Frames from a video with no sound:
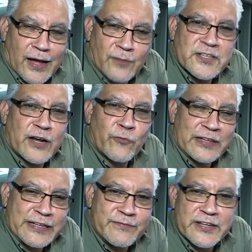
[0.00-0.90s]
I was kind of
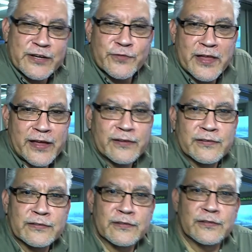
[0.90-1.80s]
relieved to hear that,
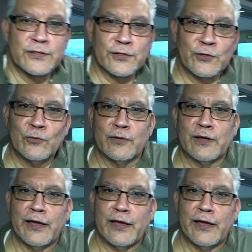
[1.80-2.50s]
you know.